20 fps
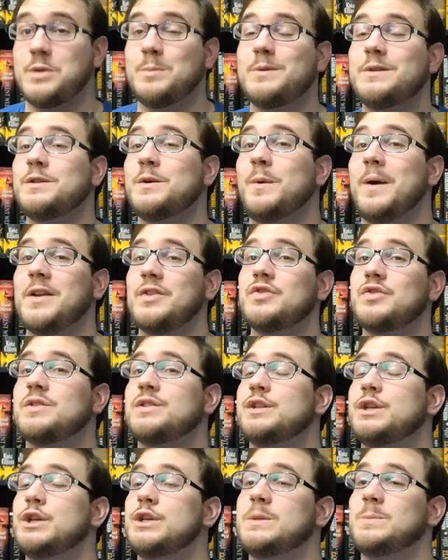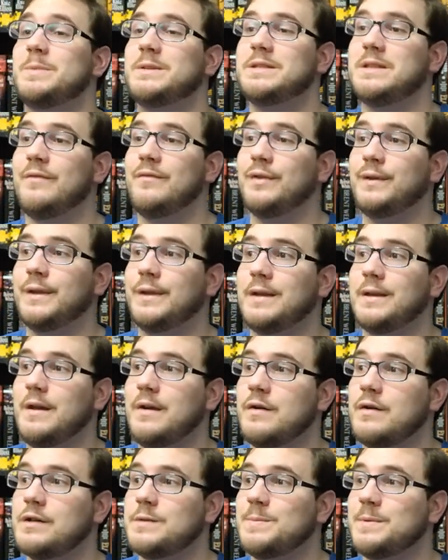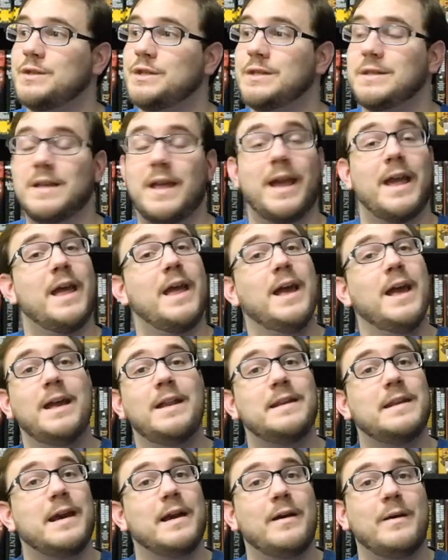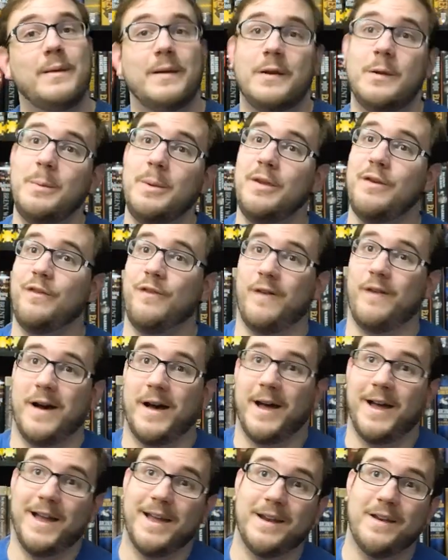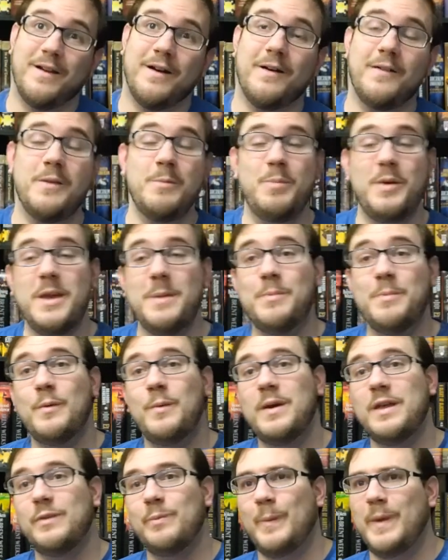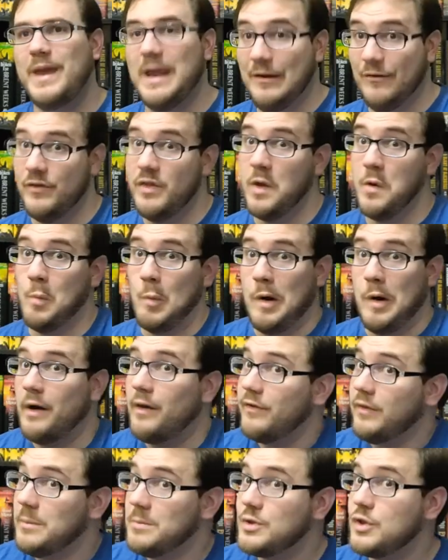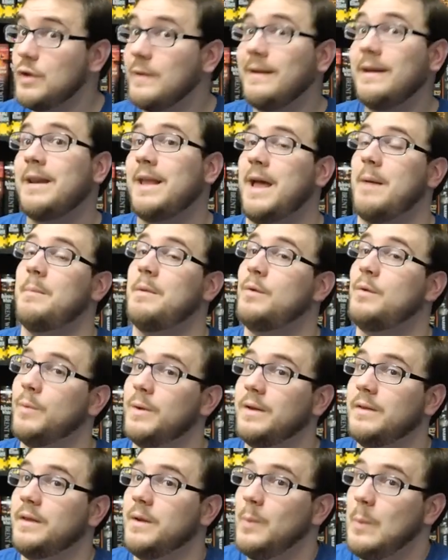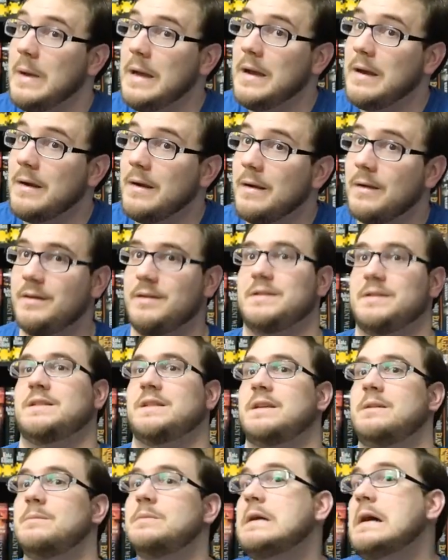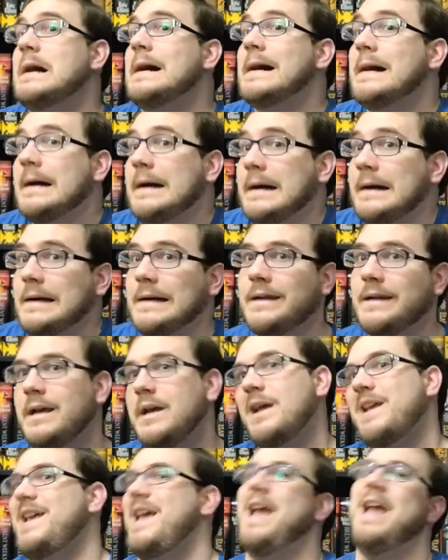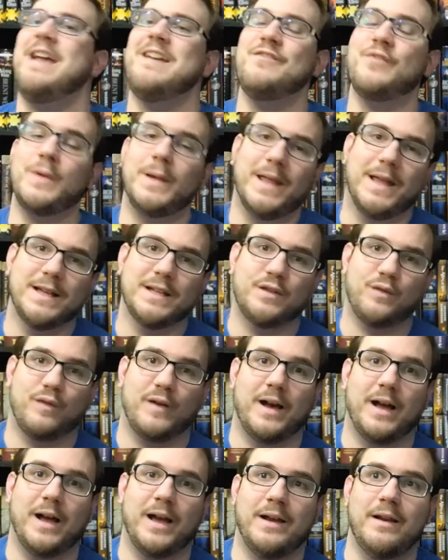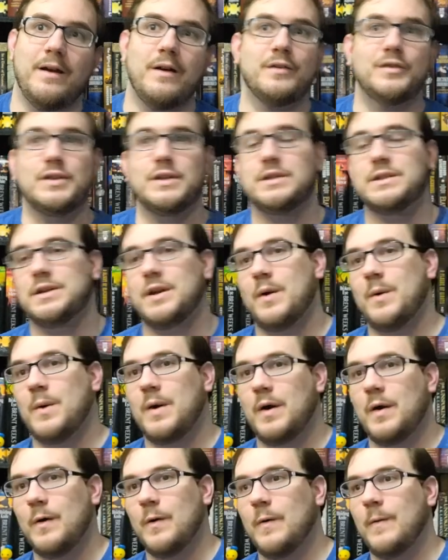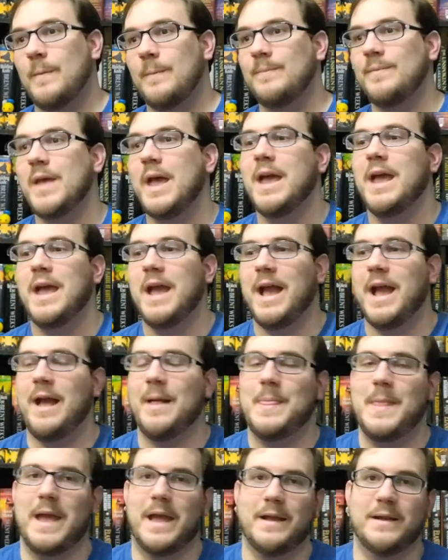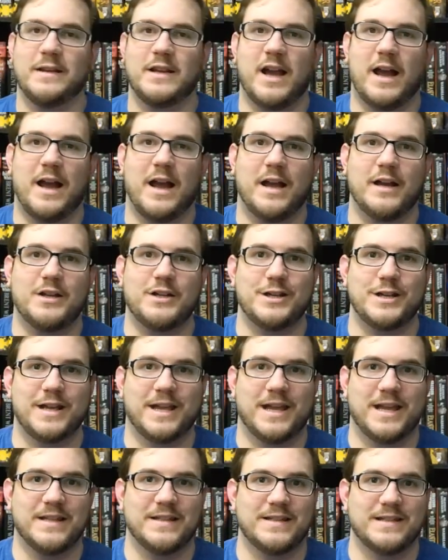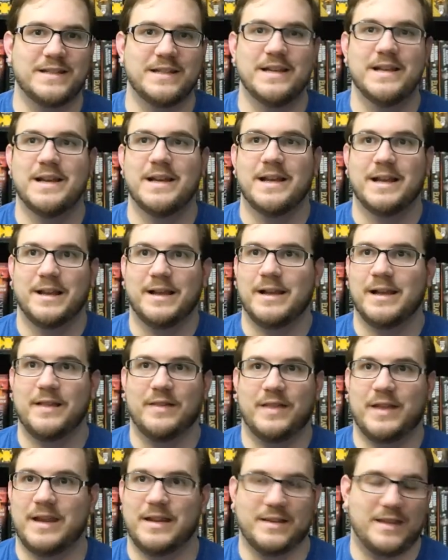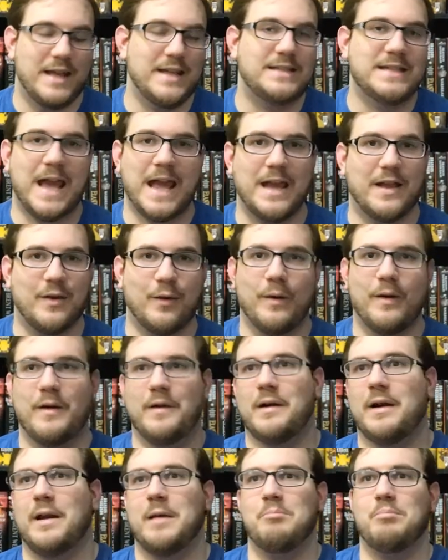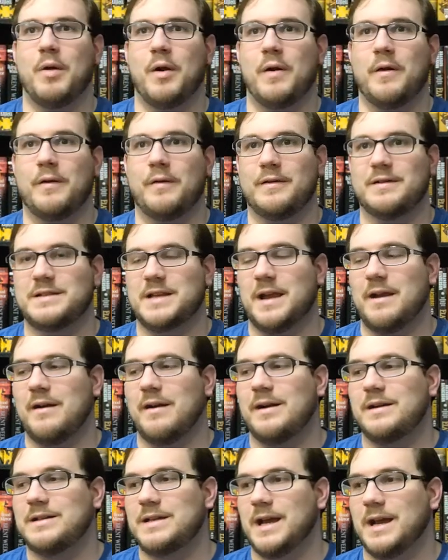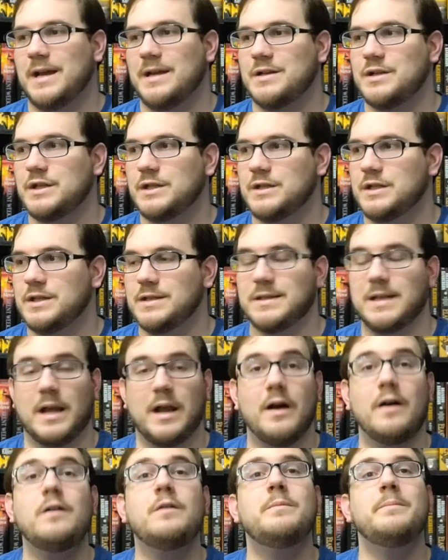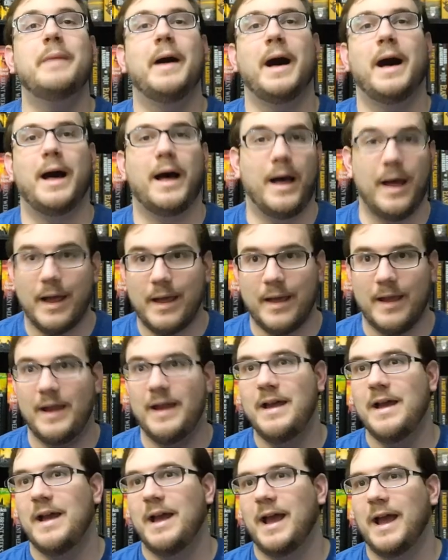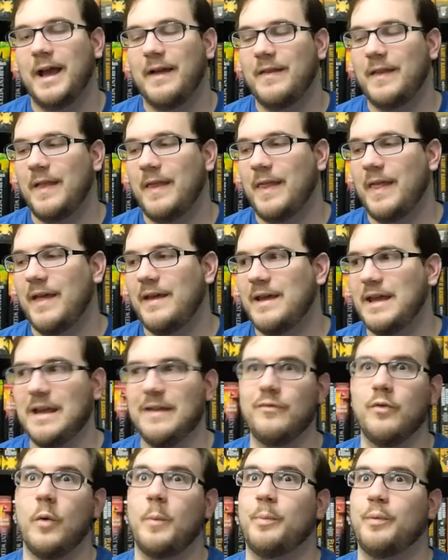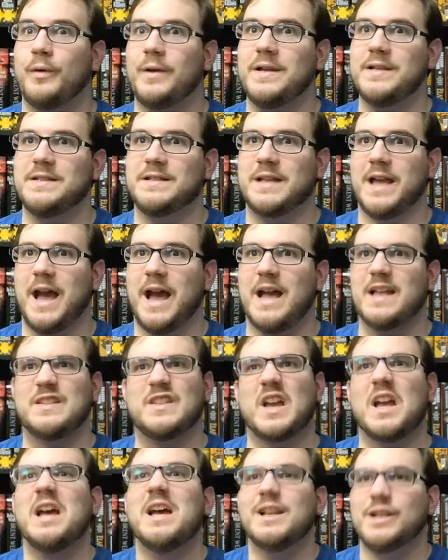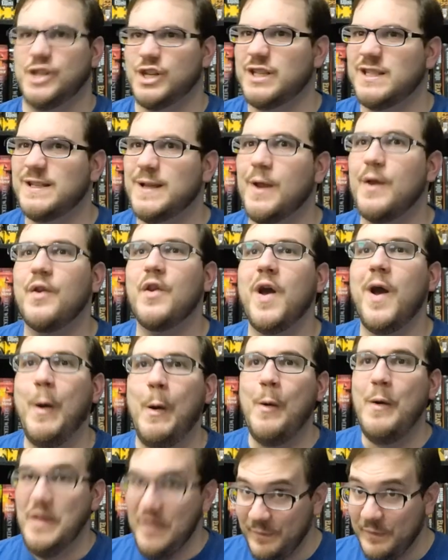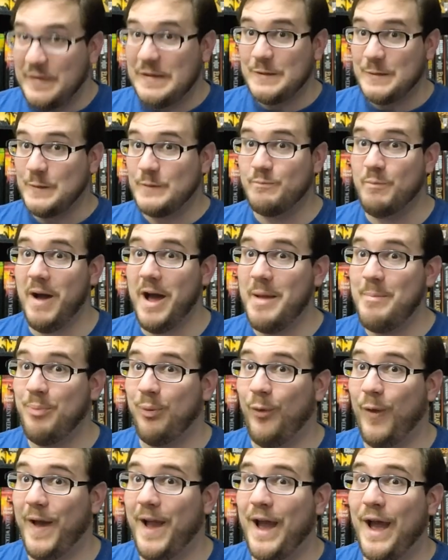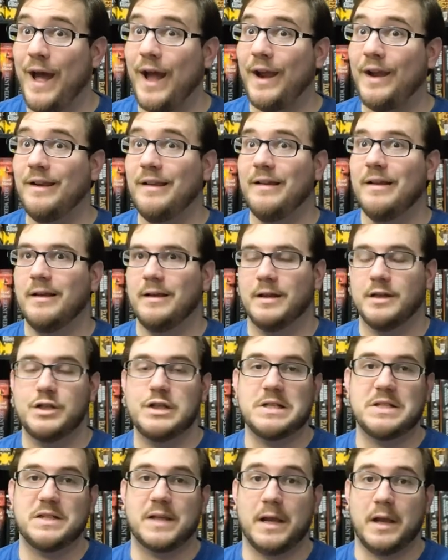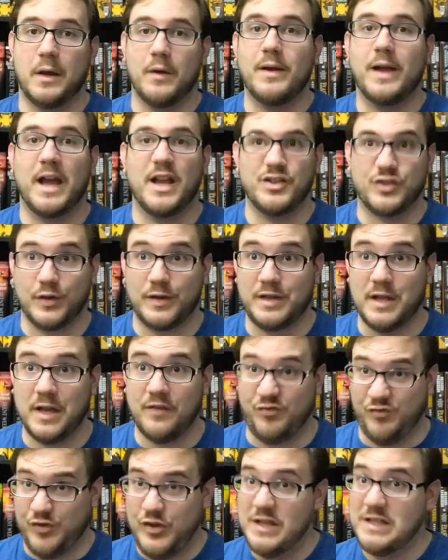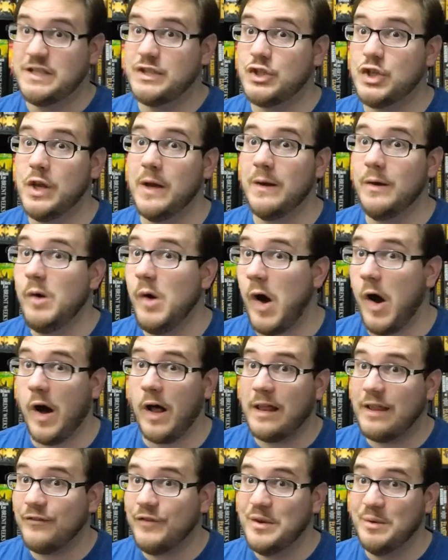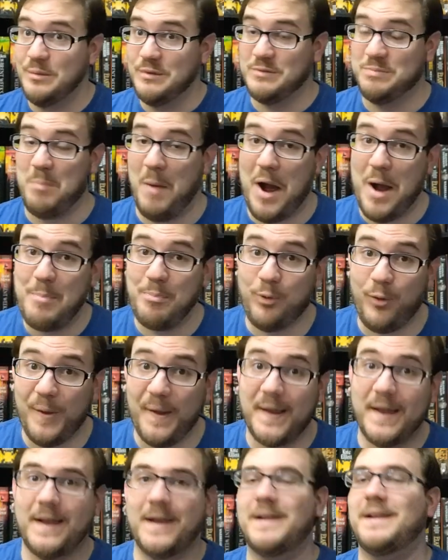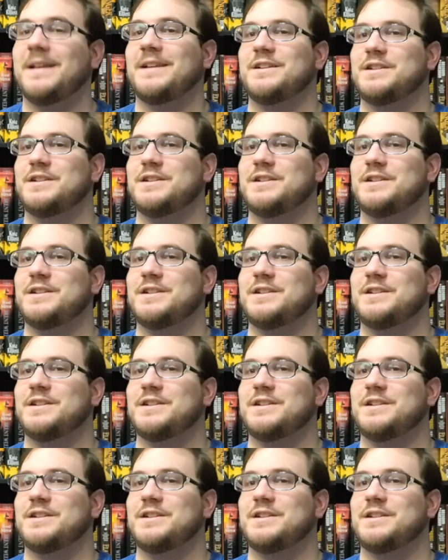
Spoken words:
She was questioned. She specifically knows, but she's like, no, it'll be fine. Other people with me, even though one of them's looking at me really weird and seems odd, everything's fine. I'll just go home. And then she gets, they take her and are gonna burn her as a heretic, and she's just like, oh my. And then the evil priest guy's like, just so you know, this was my plan. And she's like, okay. He's like, yeah, this too. All of it was my plan.